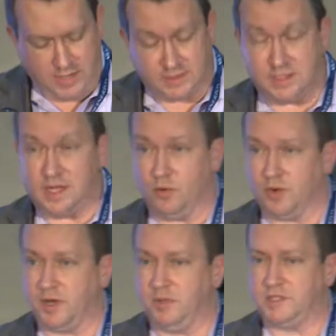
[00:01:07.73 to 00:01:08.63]
Today we're
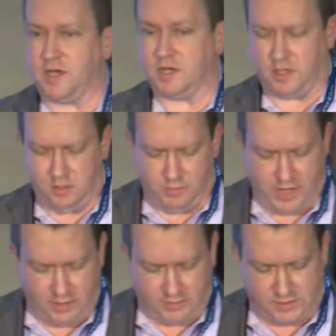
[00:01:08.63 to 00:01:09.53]
going to be talking
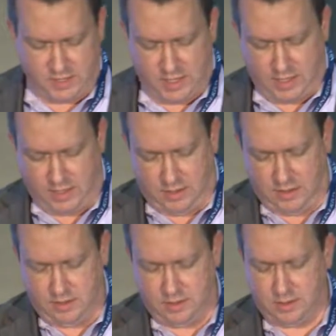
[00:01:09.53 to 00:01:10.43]
about
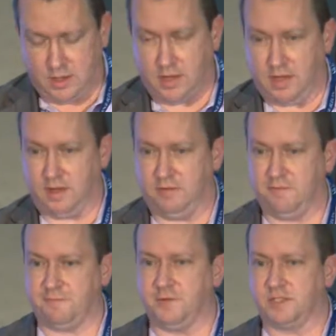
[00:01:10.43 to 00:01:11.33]

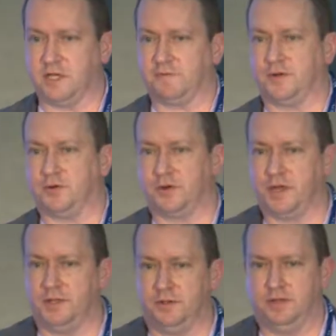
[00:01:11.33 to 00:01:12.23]
First Tech Federal
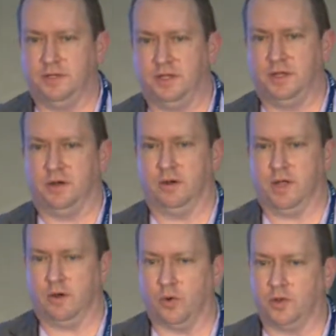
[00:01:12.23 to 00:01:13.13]
Credit Union and
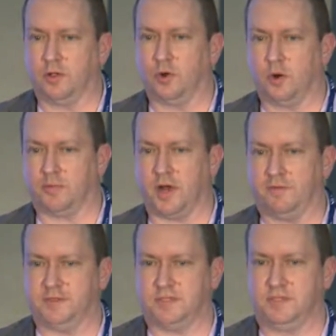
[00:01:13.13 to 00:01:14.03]
their Oregon corporate
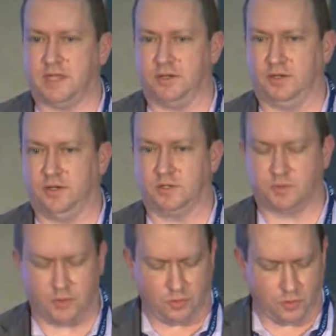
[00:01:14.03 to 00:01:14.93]
offices out in
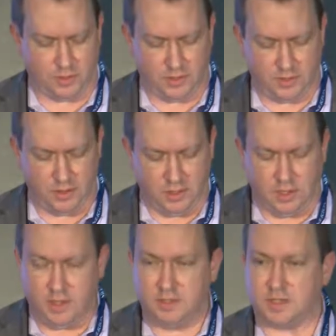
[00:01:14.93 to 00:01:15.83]
Hillsboro, Oregon.
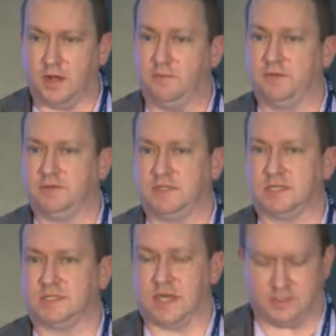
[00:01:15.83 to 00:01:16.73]
It's
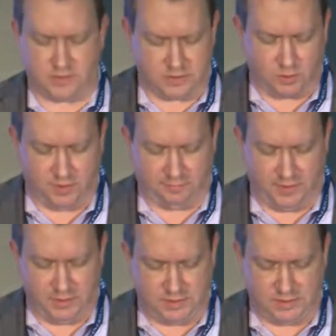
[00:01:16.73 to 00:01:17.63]
156,000 square
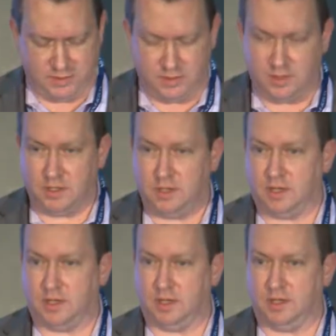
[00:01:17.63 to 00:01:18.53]
feet,
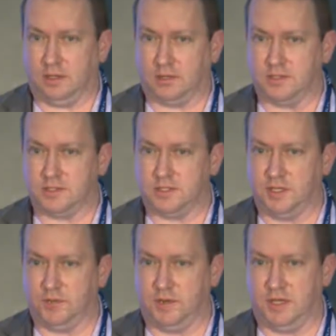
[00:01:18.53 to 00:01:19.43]
the largest
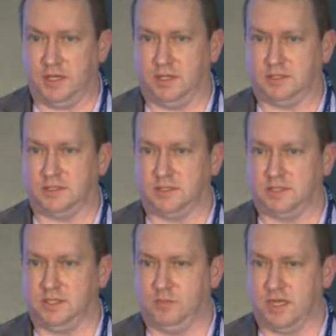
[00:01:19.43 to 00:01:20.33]
known
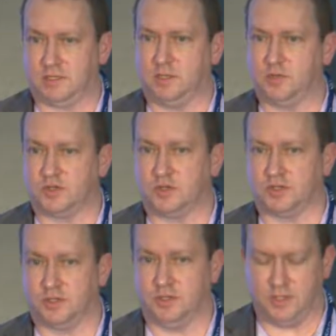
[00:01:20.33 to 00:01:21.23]
CLT mass timber
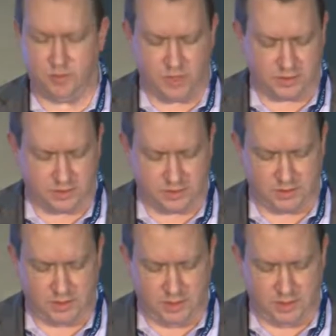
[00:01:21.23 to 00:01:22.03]
structure in the U.S.